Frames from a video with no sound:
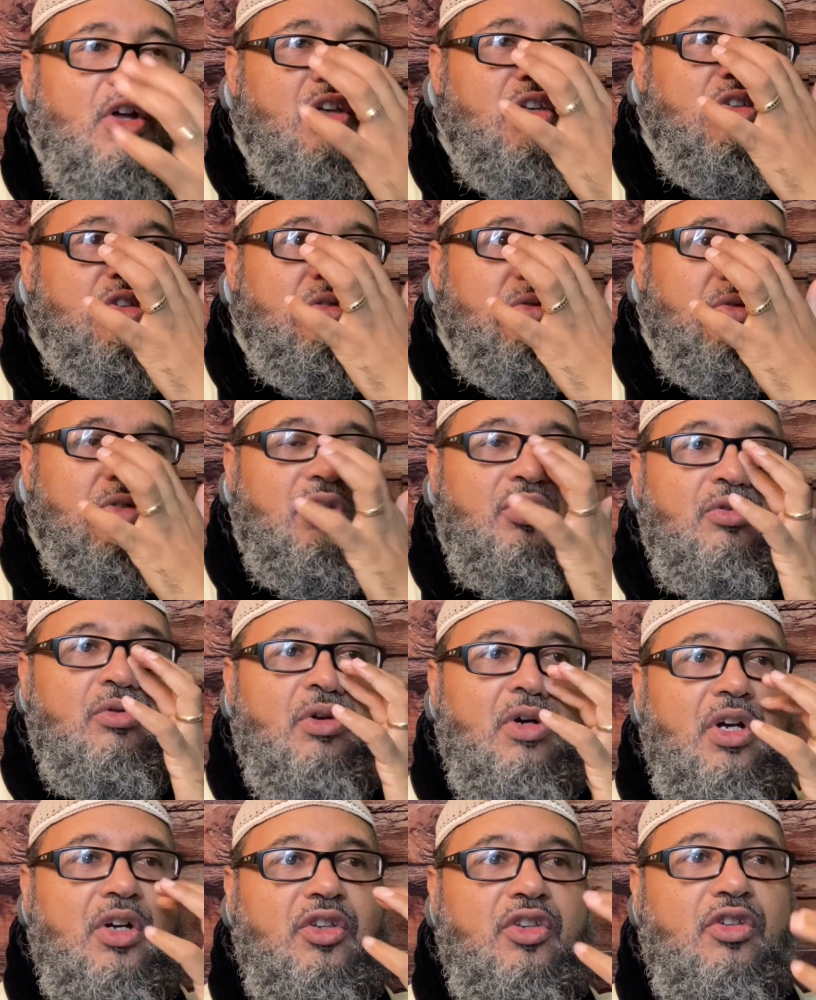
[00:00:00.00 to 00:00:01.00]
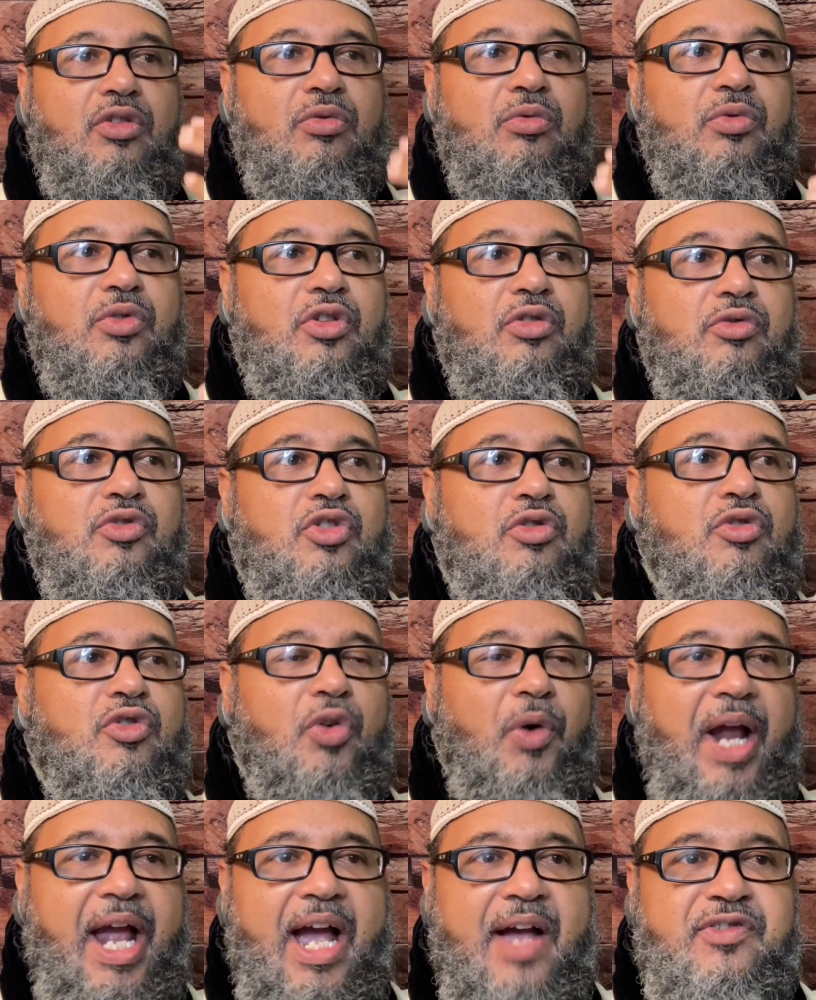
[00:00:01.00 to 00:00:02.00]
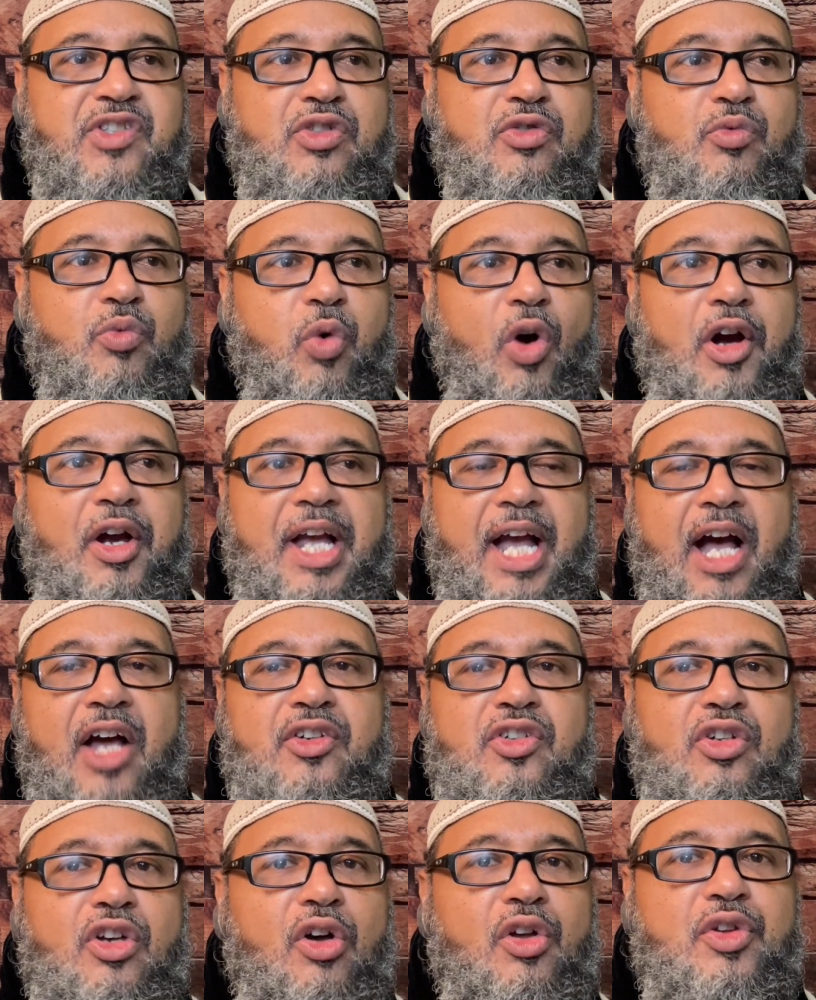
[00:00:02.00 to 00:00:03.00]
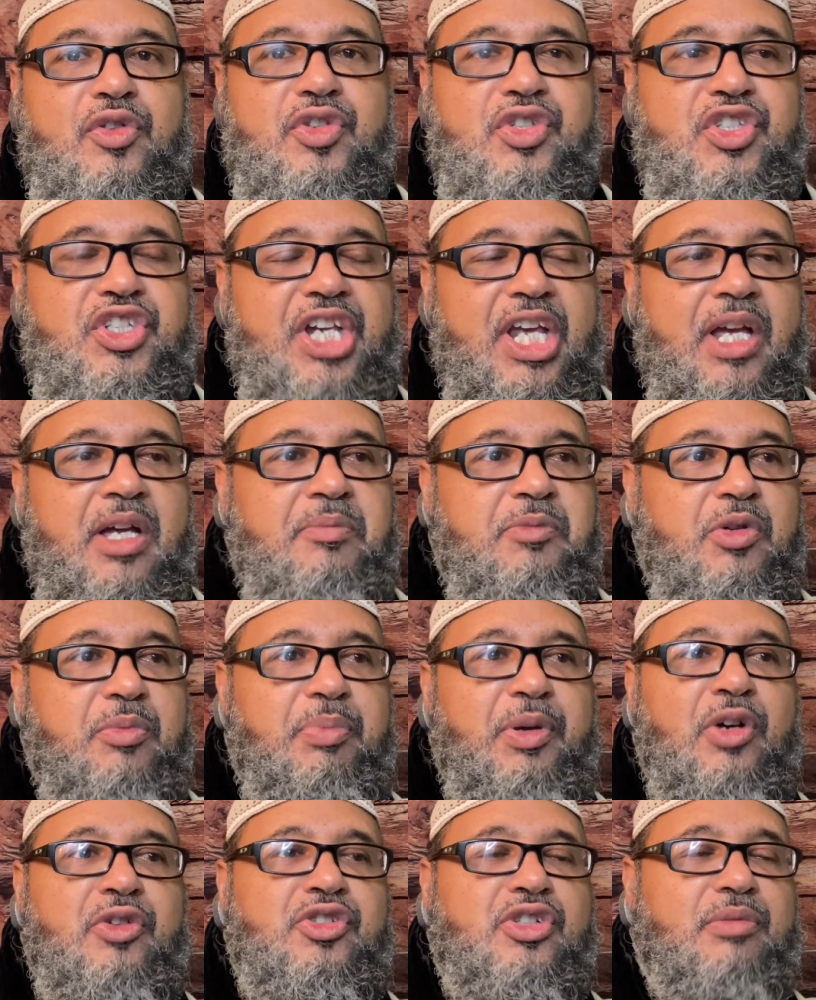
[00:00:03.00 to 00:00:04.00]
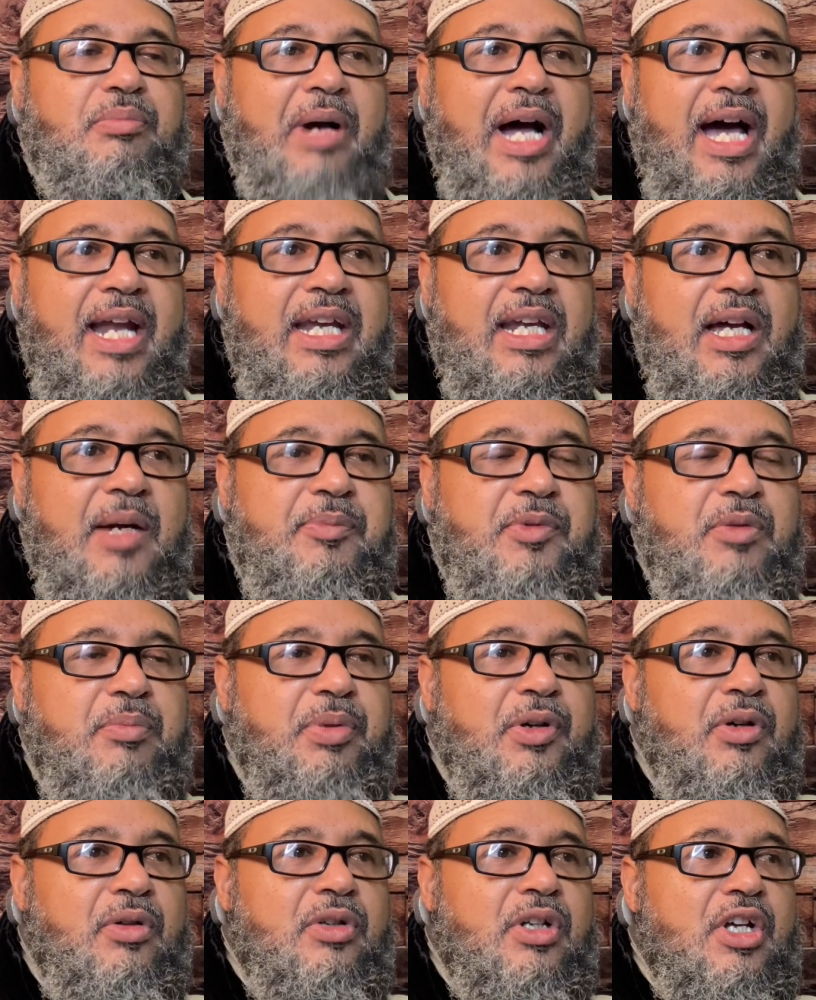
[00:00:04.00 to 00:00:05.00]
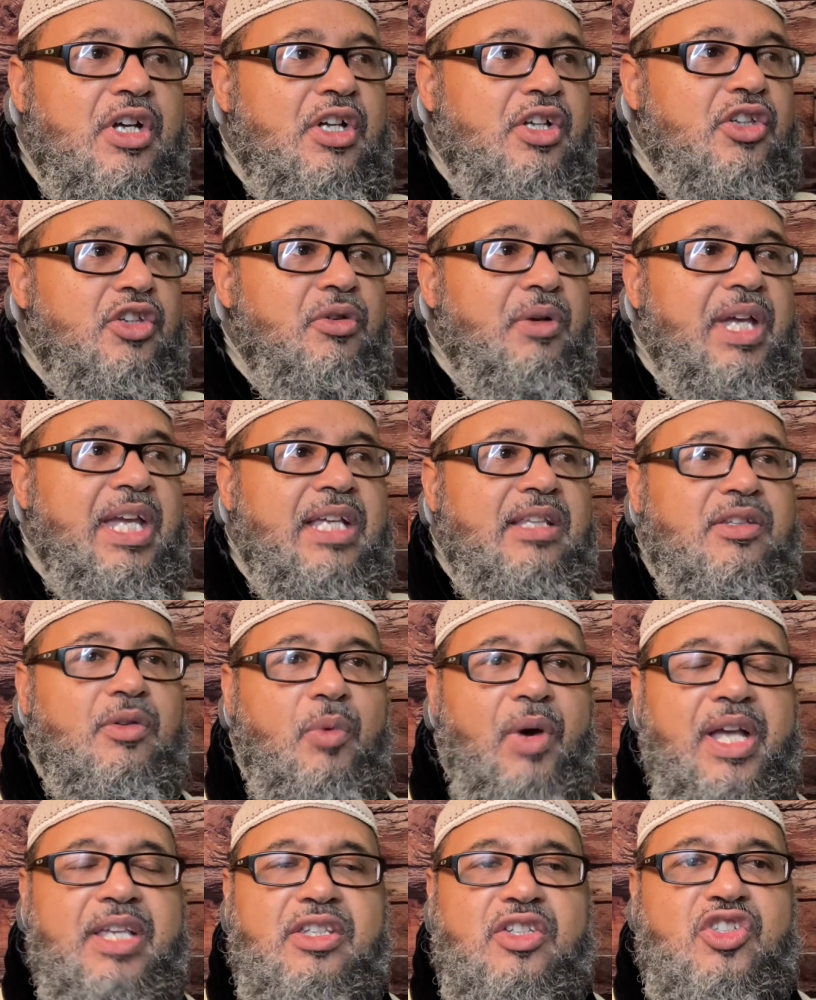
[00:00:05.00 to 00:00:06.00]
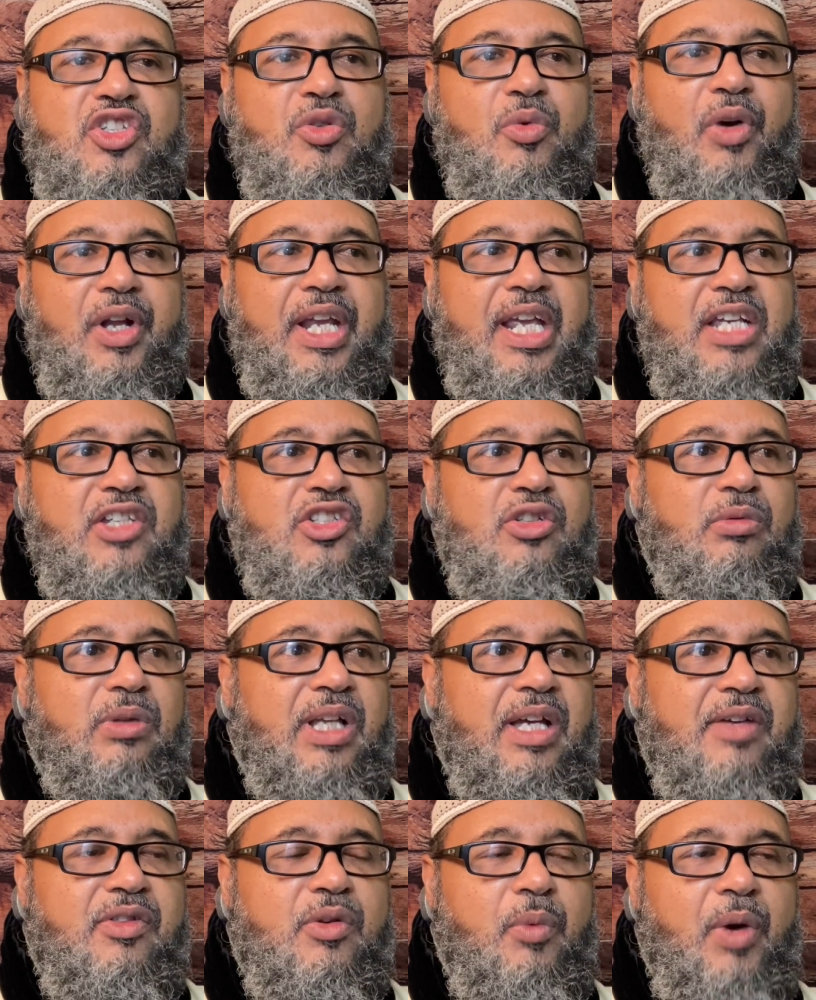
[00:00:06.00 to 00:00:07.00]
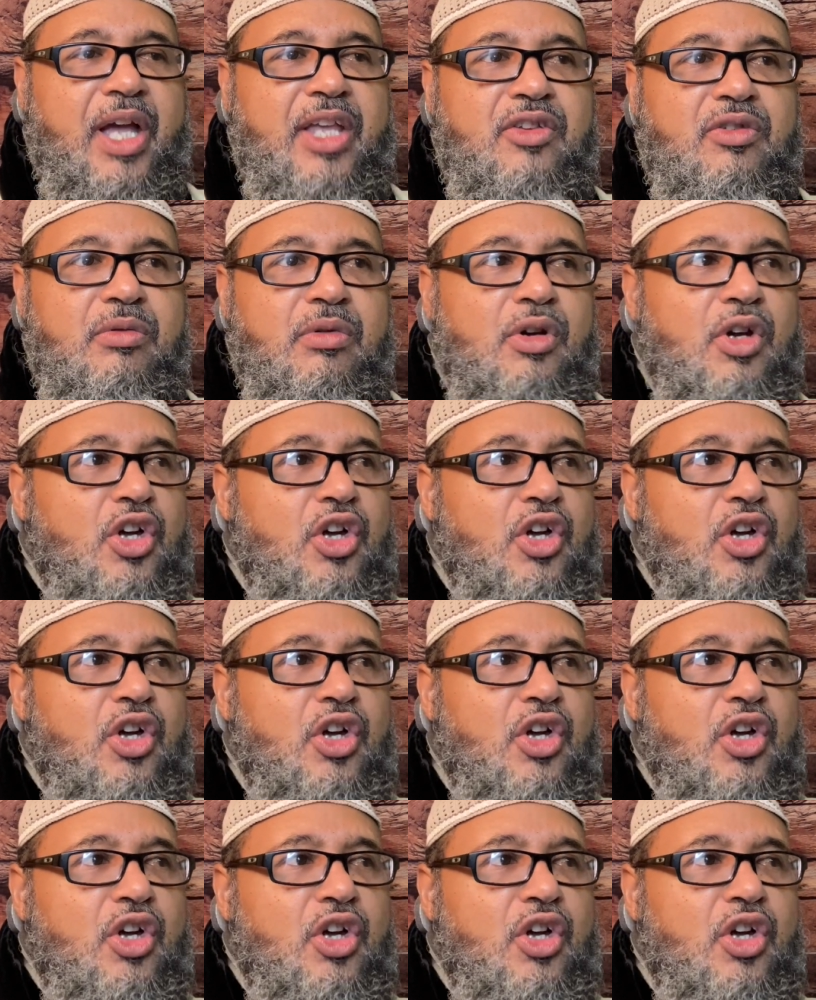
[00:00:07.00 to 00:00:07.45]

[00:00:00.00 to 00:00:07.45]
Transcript: You do crafts, you work out, you go to the gym, you build your body up, you eat the way that you want to eat, you live the way you